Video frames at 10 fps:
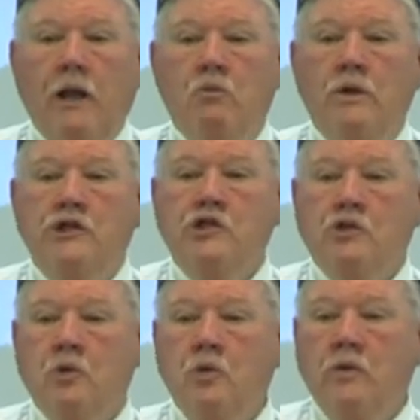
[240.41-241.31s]
and
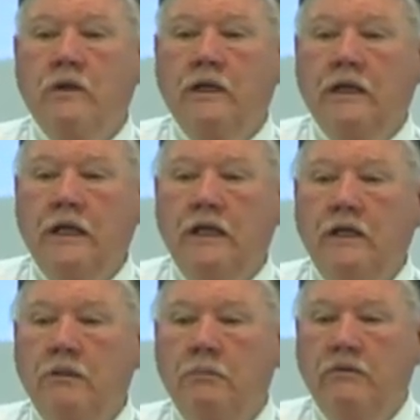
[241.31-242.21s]
restore the
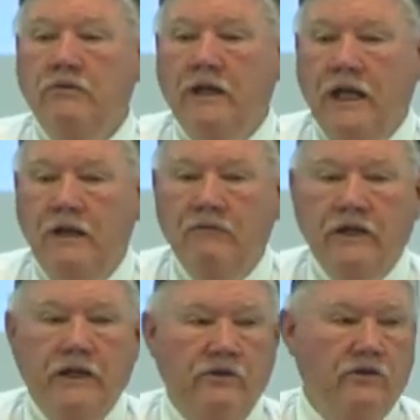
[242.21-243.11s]
kingdom of
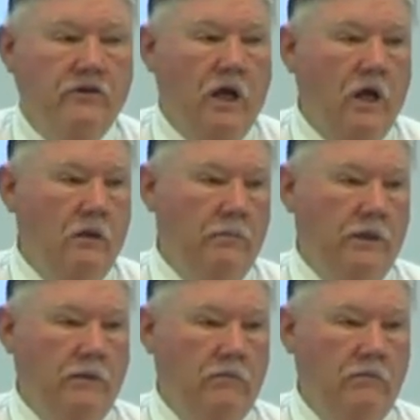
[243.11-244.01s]
David and
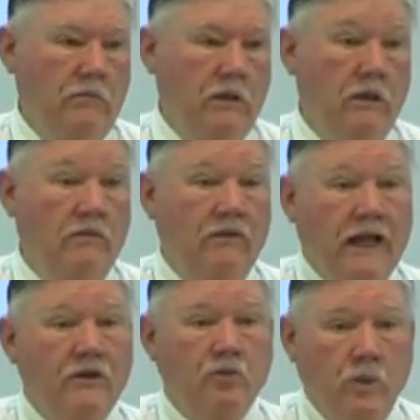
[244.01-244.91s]
Solomon.
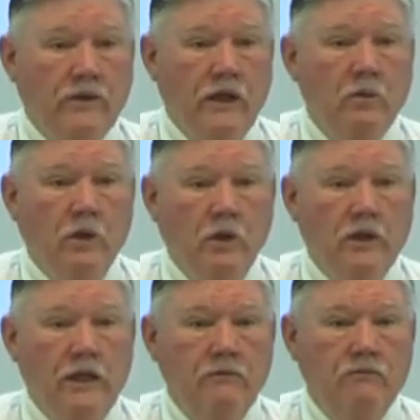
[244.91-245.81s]
That's what they were
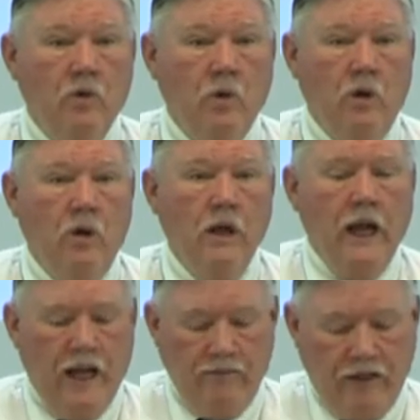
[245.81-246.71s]
looking for.
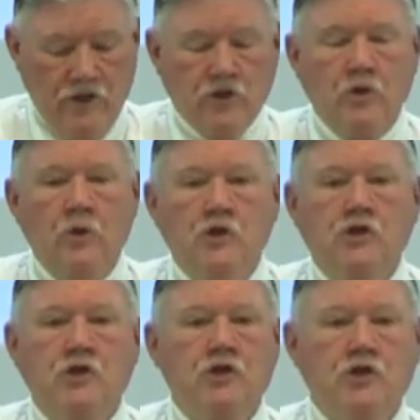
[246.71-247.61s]
And they
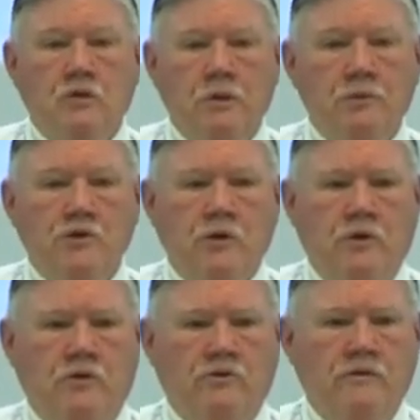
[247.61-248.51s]
searched the
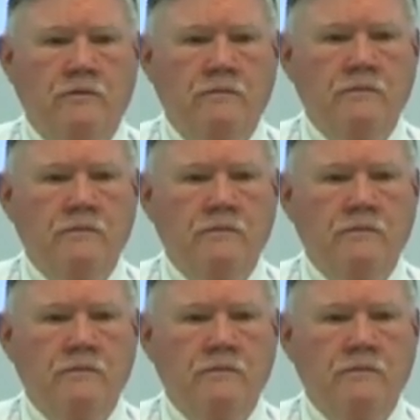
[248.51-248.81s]
scriptures